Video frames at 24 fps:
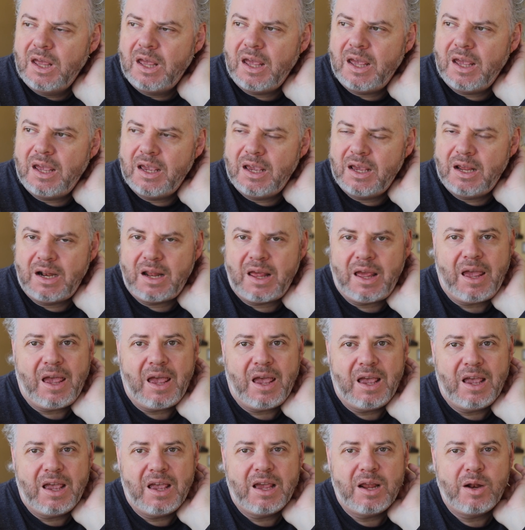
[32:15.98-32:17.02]
and I
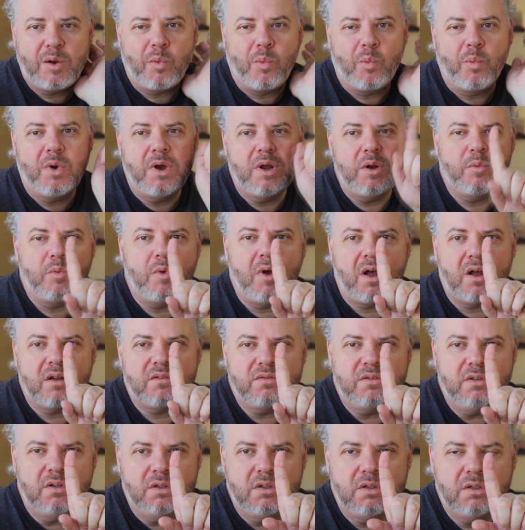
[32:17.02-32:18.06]
had 1
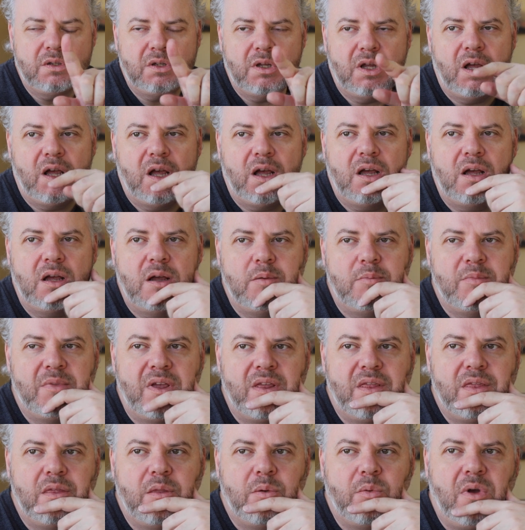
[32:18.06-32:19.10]
waffle,
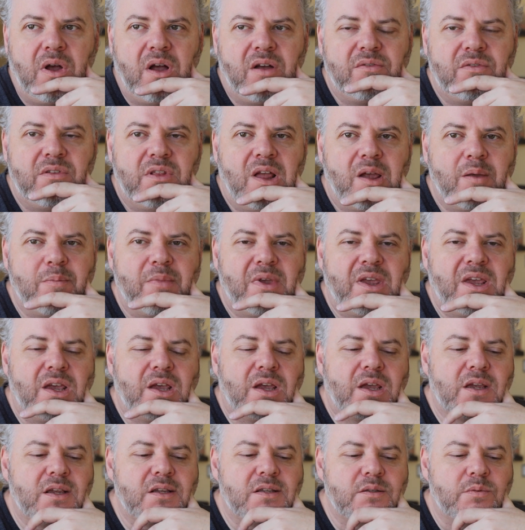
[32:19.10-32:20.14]
and the waffle I
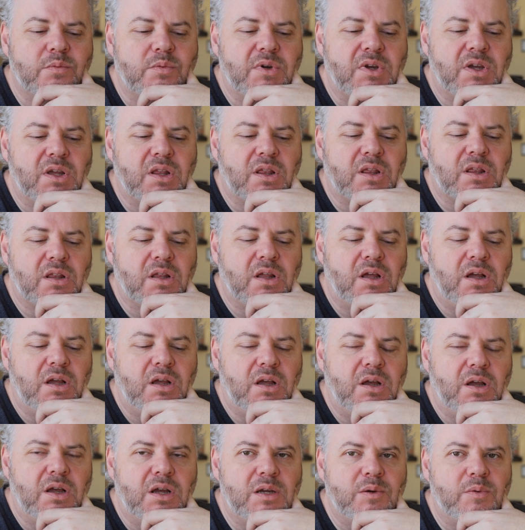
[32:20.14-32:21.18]
make is with
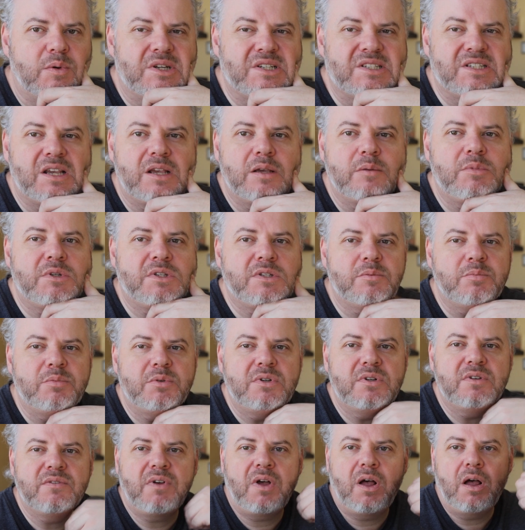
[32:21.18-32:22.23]
1
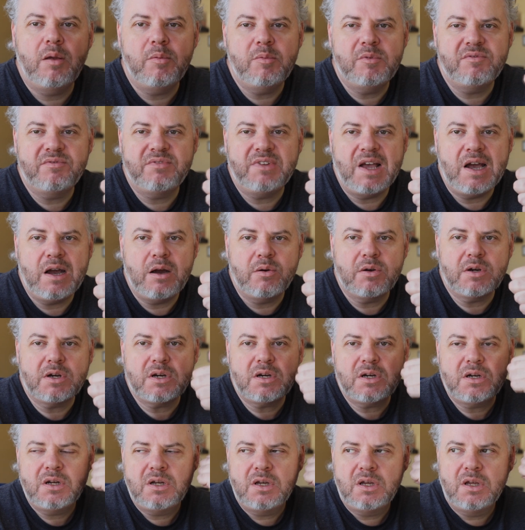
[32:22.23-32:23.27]
tablespoon of almond
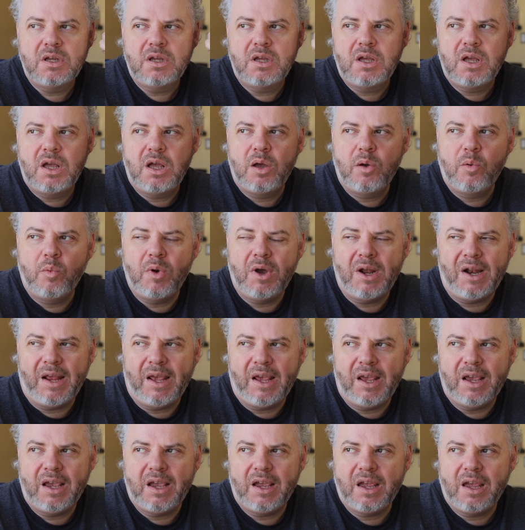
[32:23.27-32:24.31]
flour, 1
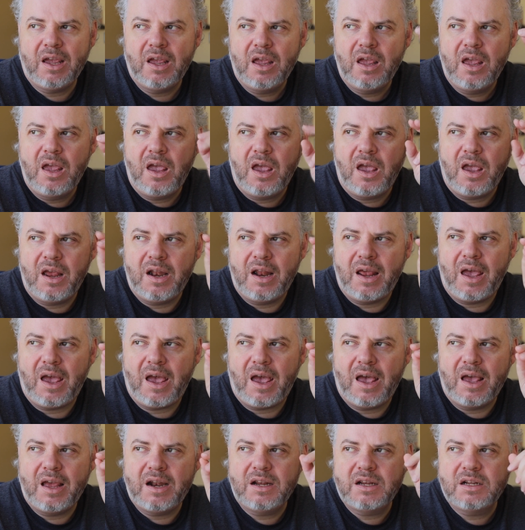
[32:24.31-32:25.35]
egg, and I
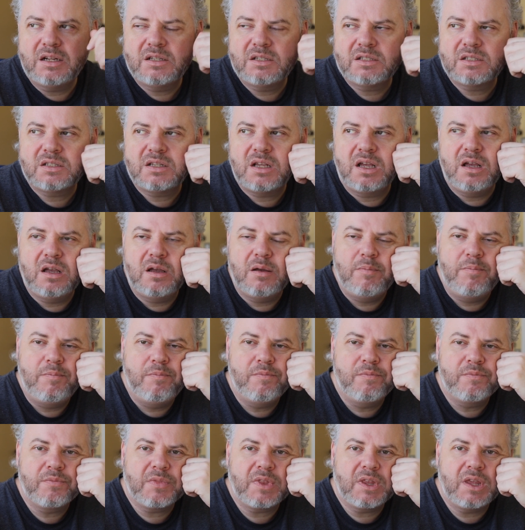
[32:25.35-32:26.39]
added
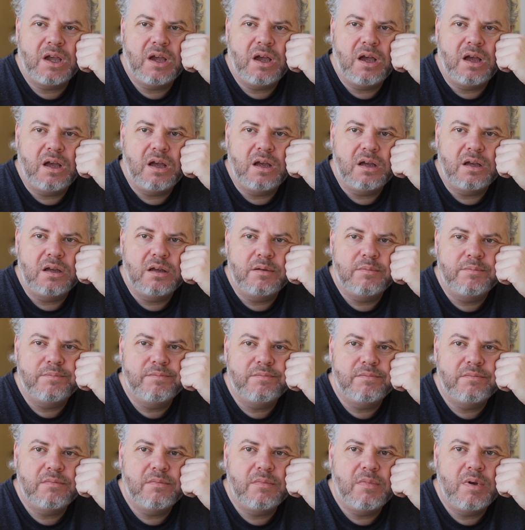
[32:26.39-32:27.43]
some
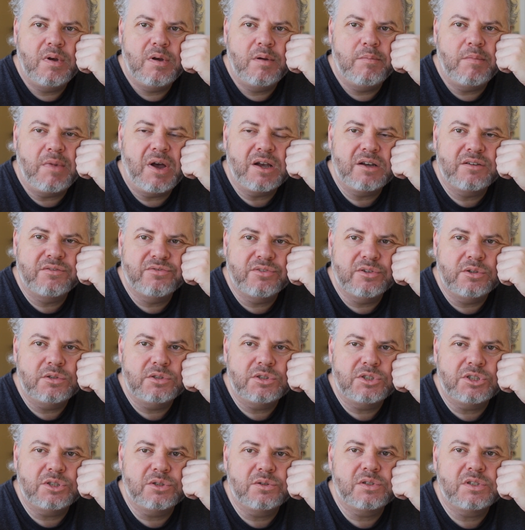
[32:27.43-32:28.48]
monk fruit
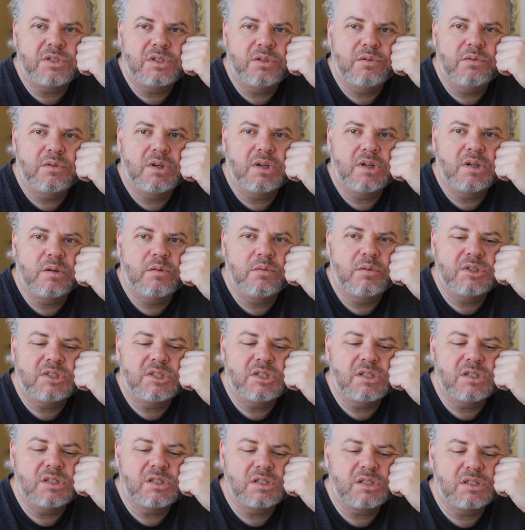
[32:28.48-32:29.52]
juice to it, which
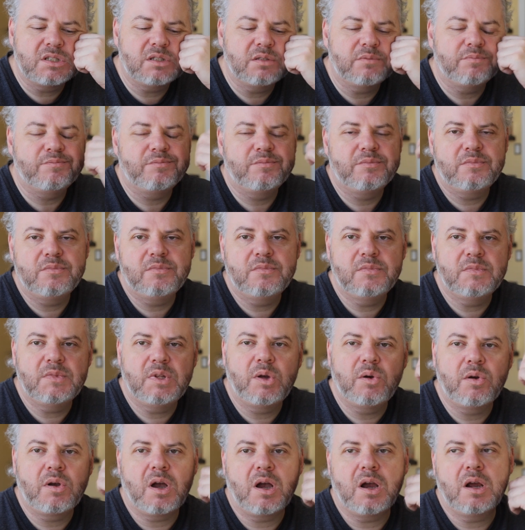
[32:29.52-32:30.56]
is
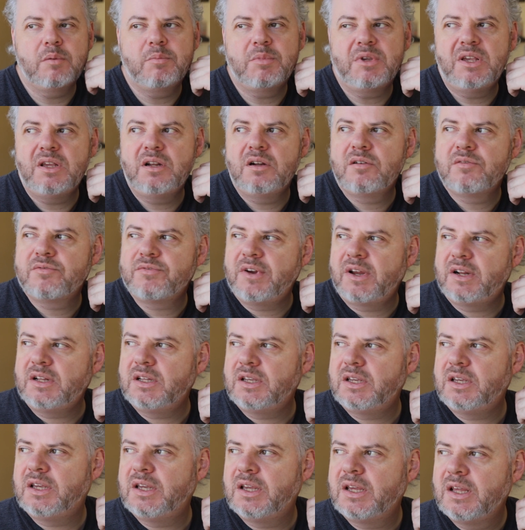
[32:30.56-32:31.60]
low carb, keto
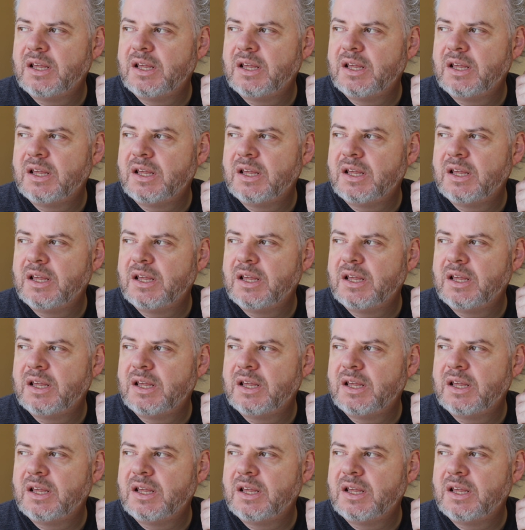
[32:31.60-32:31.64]
friendly.